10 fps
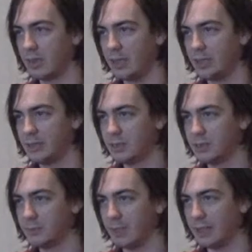Head
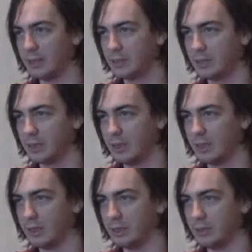Smash,
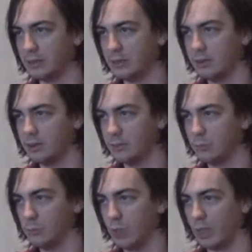and
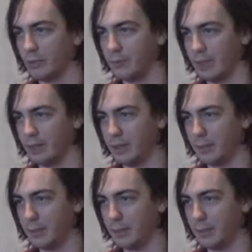Rock Wrecker.